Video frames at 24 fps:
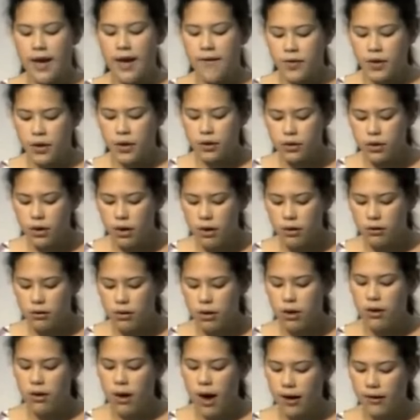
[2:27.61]
If you
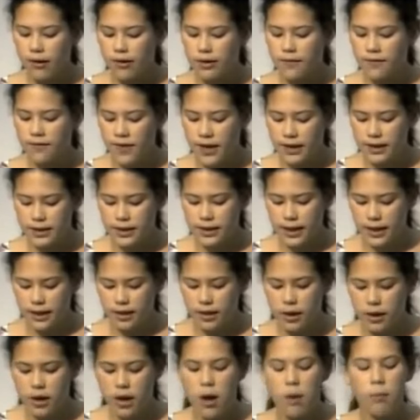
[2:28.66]
don't know how to fix it,